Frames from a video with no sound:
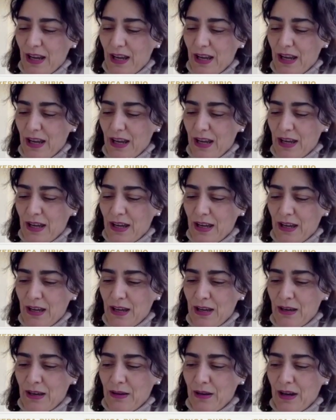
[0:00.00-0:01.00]

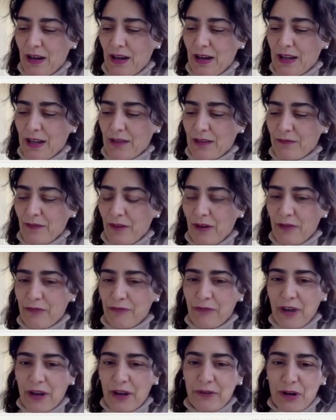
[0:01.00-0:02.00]
A
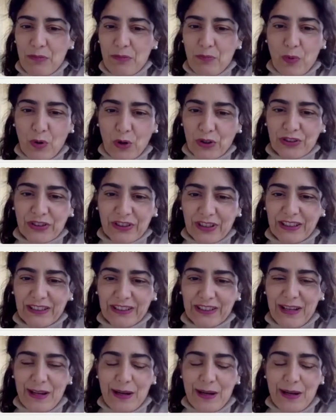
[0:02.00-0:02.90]
very important